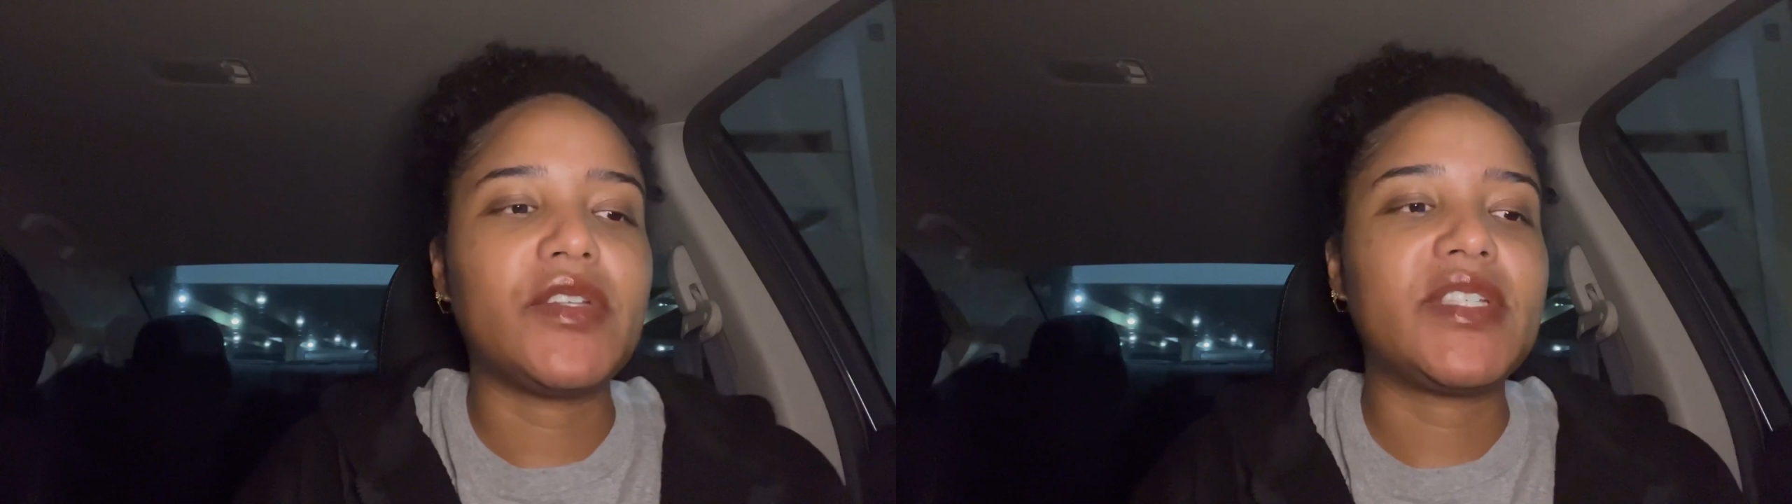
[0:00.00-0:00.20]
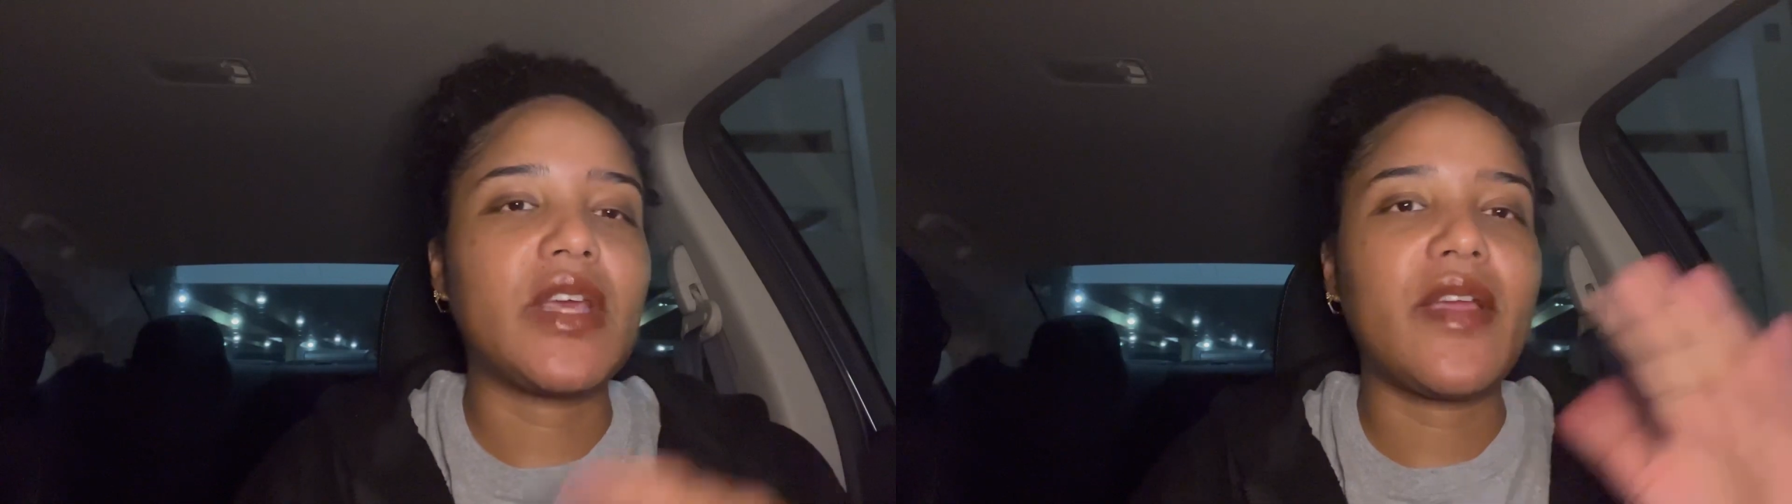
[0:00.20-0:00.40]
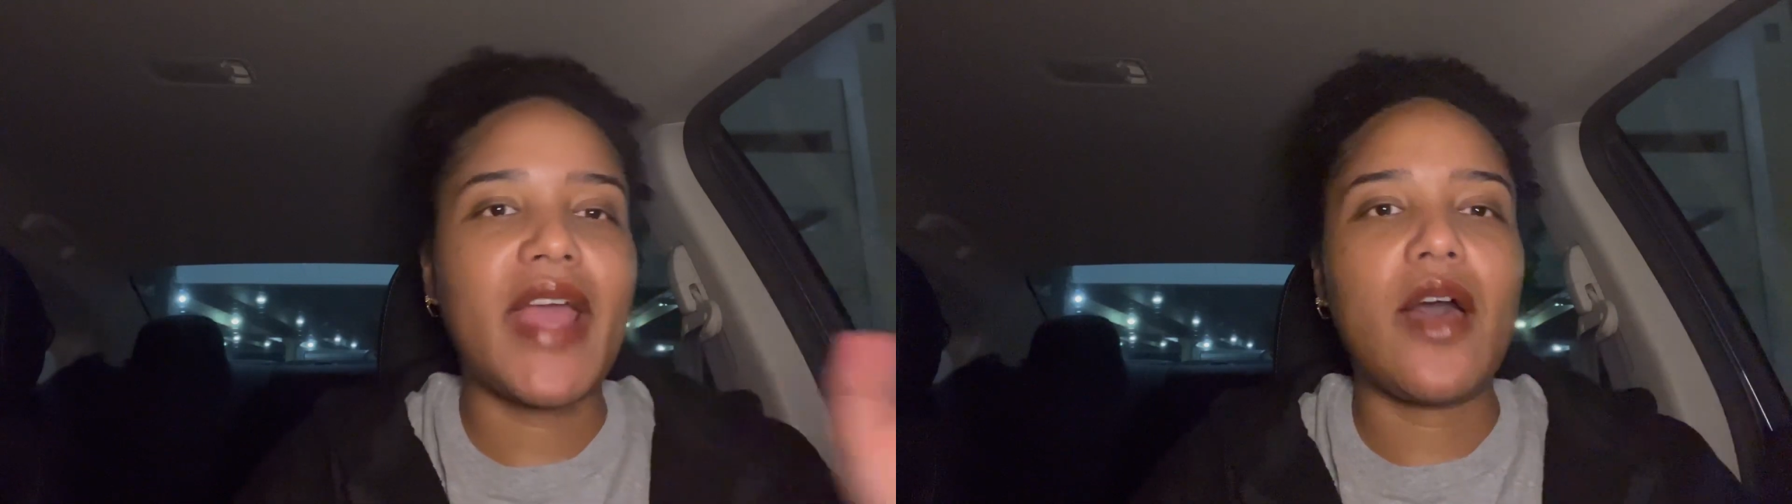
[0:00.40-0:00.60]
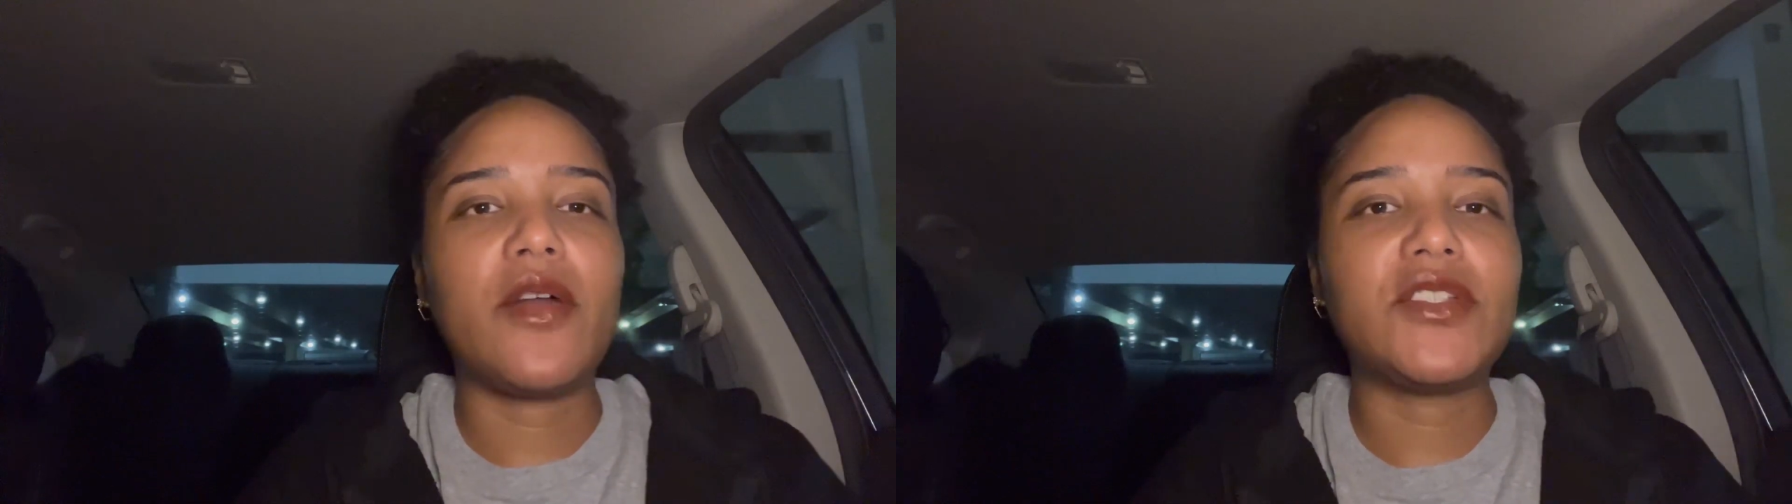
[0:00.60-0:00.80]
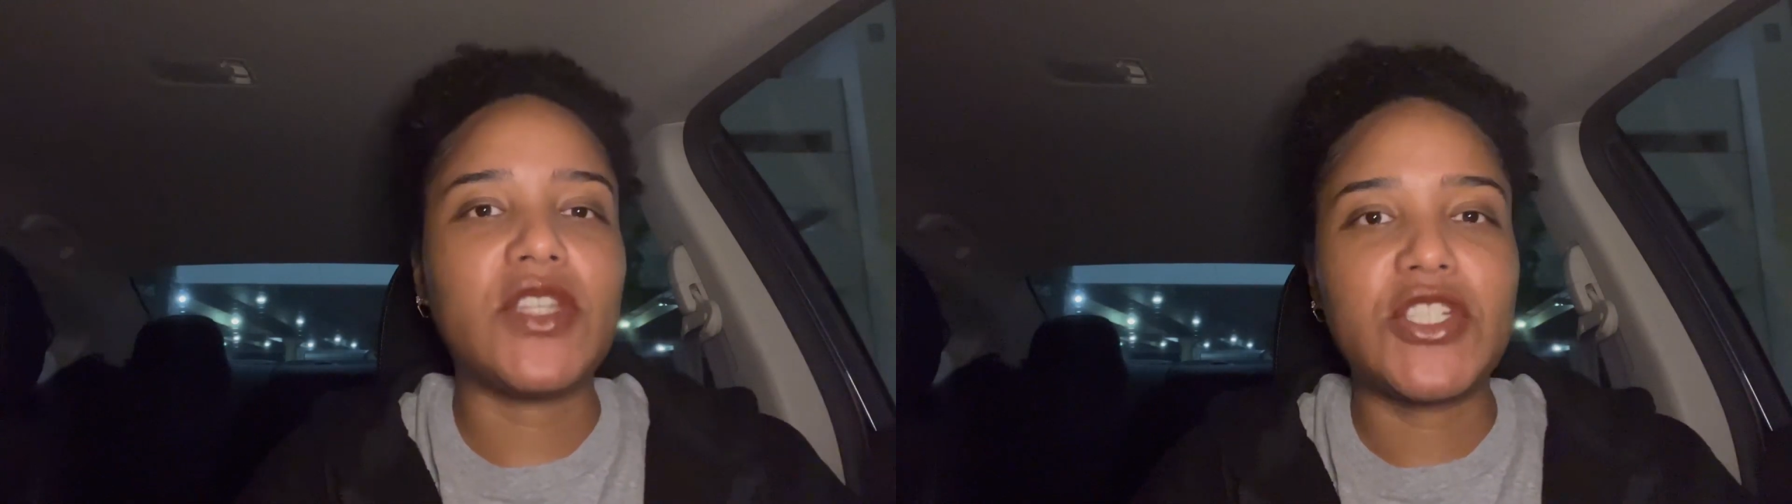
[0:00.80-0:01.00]
staring out
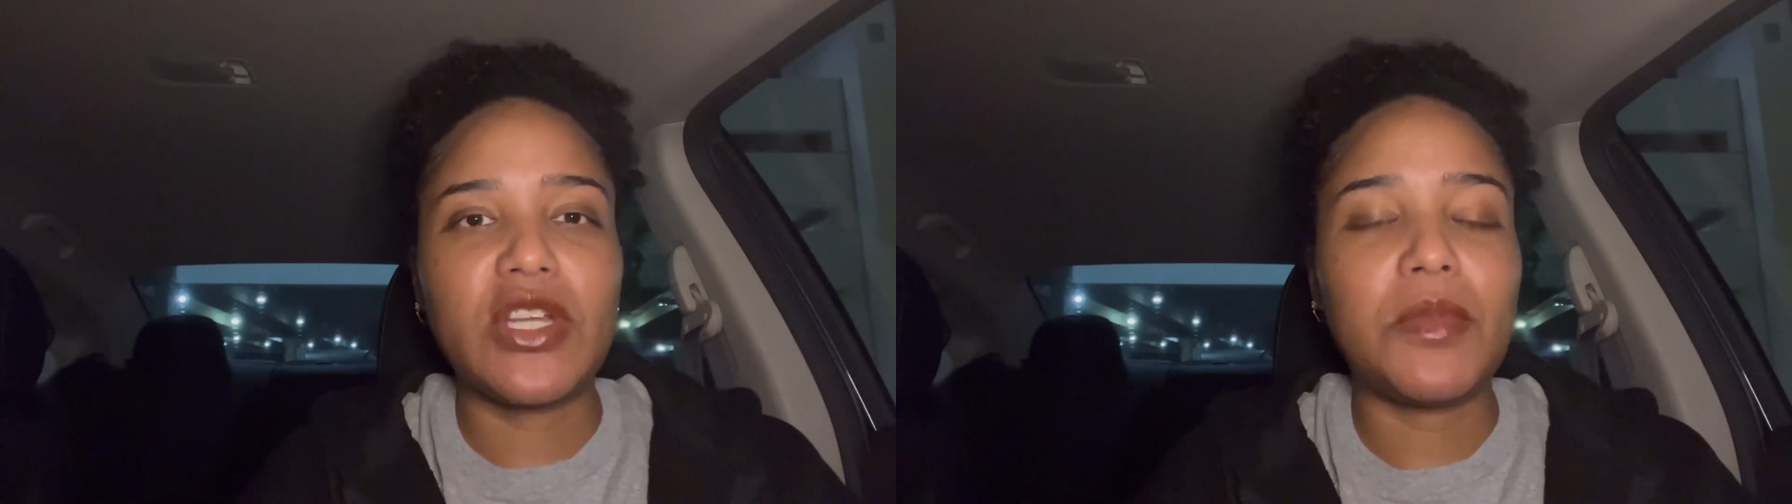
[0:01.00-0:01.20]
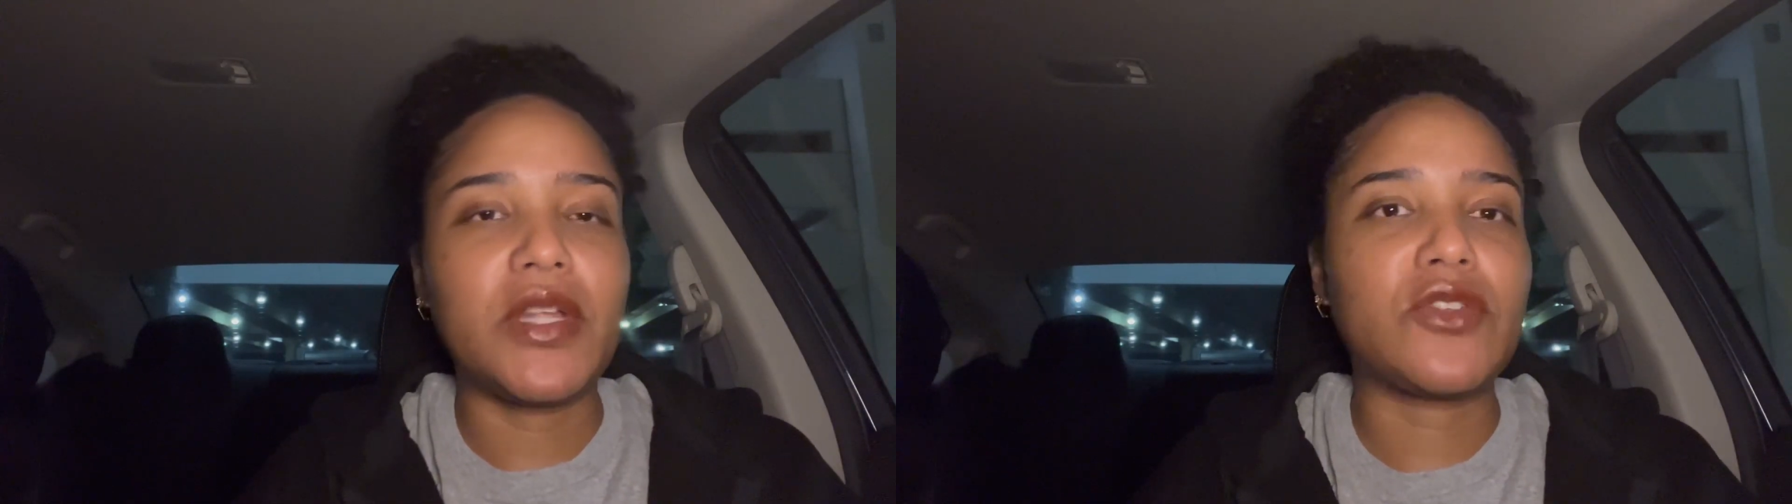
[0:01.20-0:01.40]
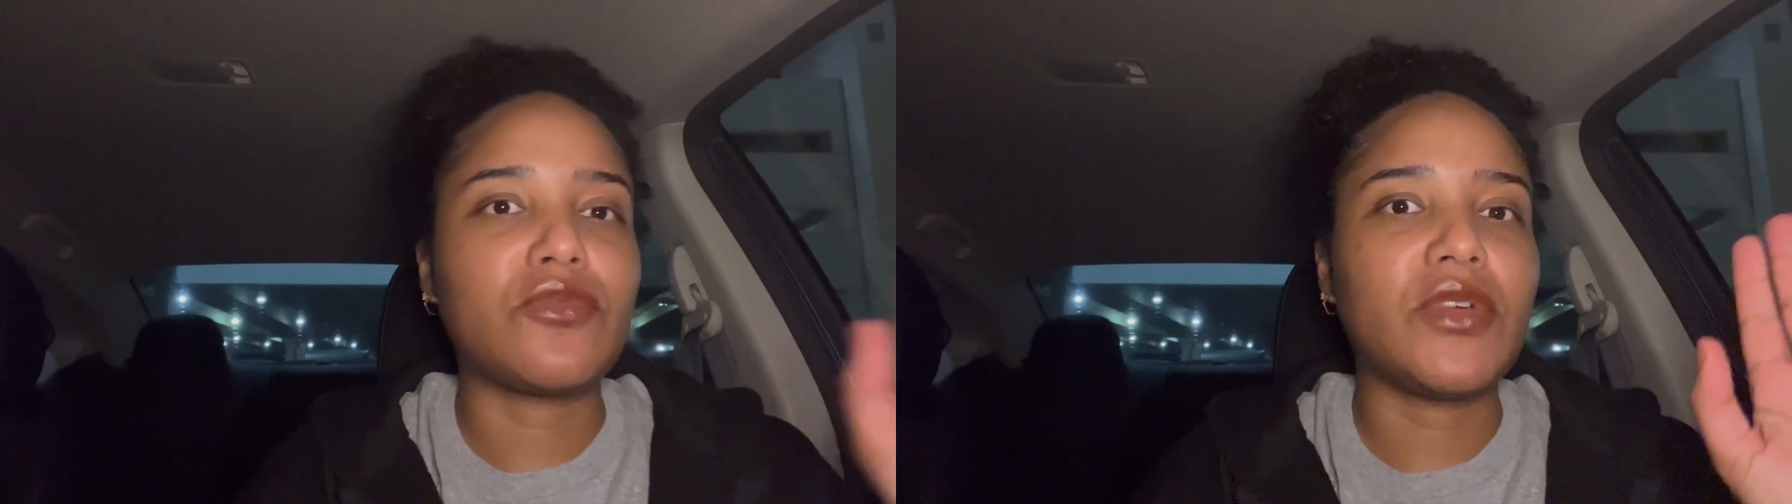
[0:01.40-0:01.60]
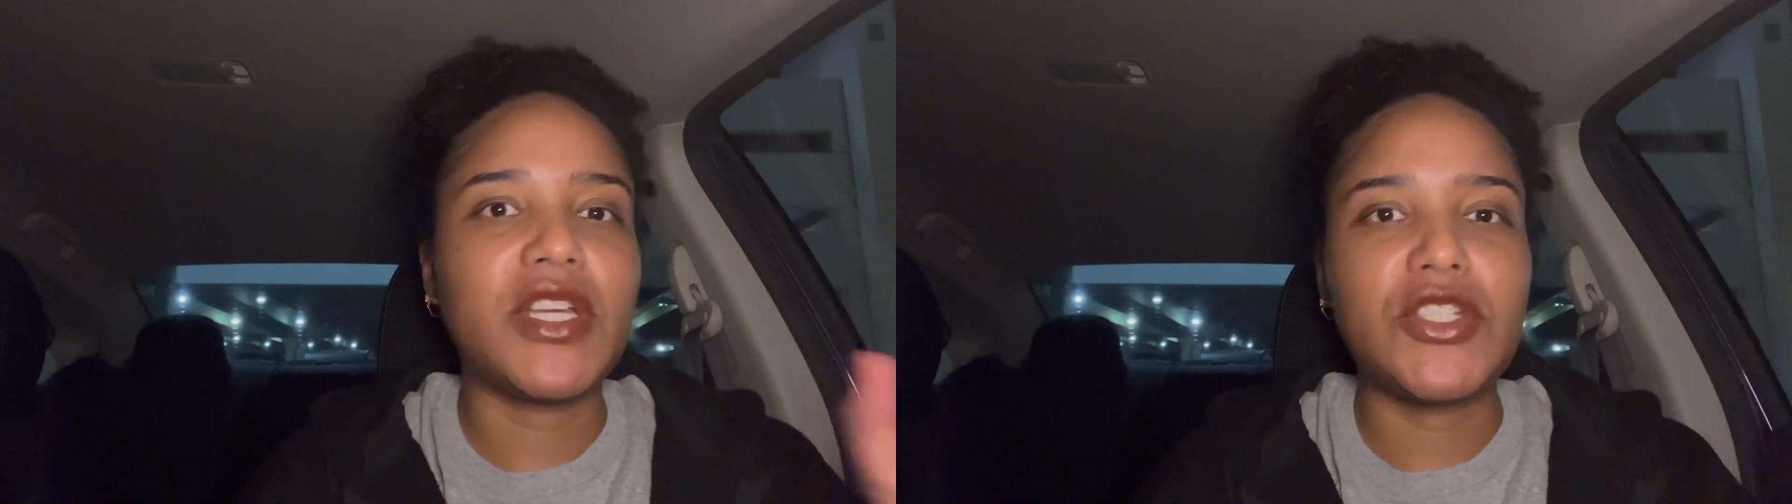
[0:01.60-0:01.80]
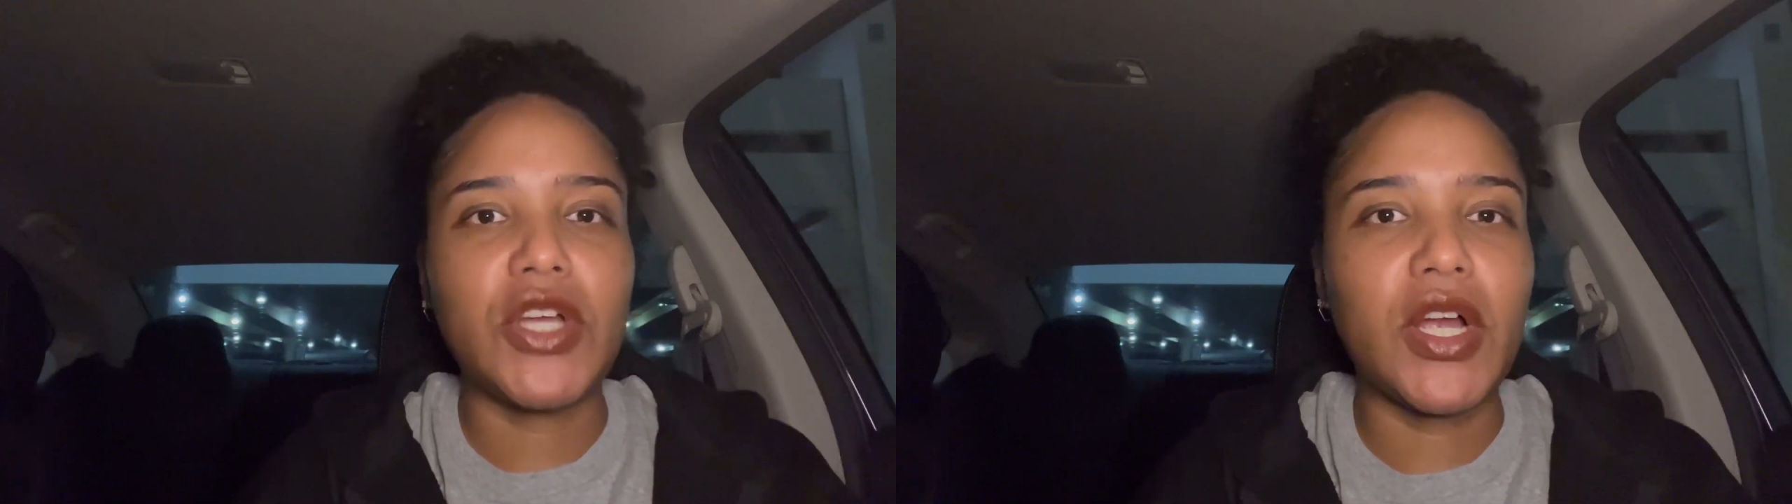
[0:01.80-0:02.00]
into the ship and it's really
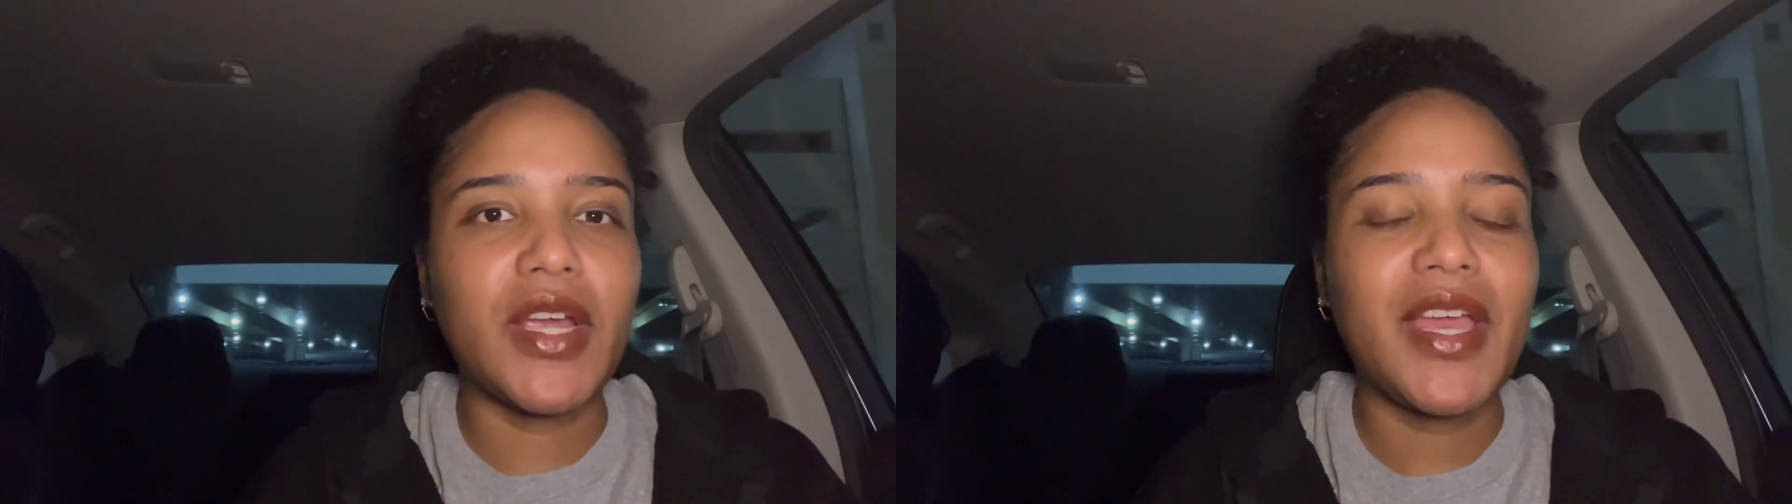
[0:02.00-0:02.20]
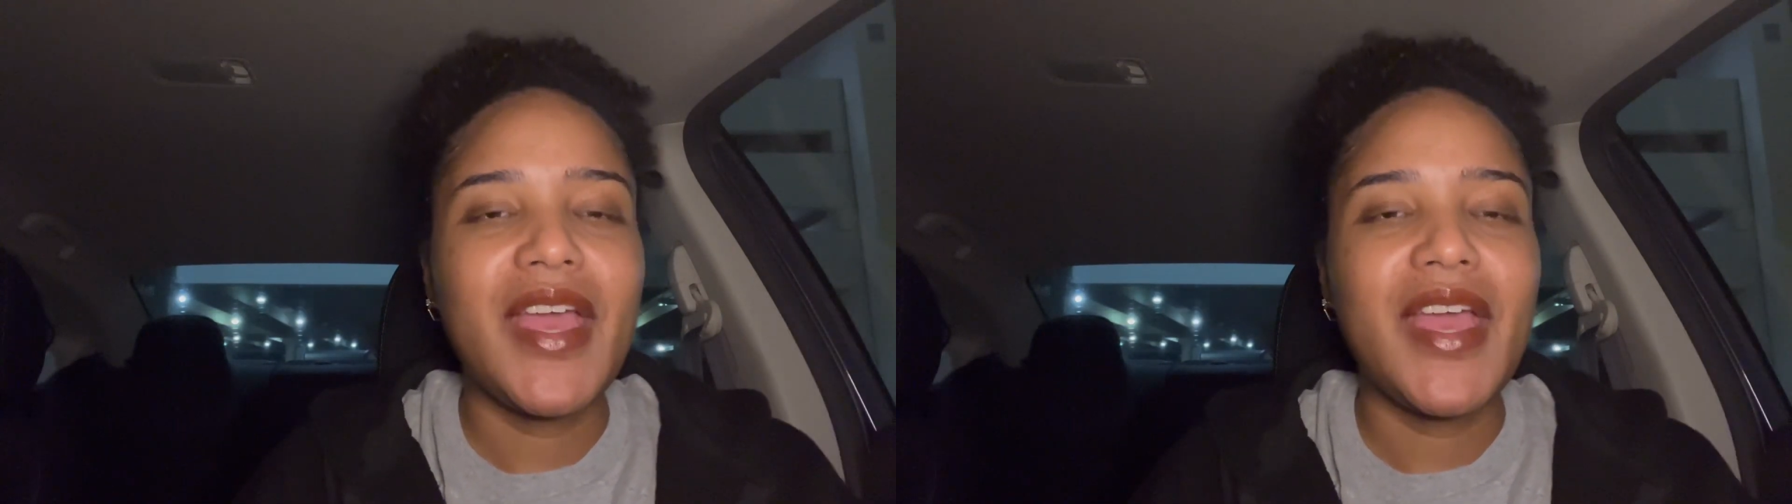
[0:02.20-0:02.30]
dark,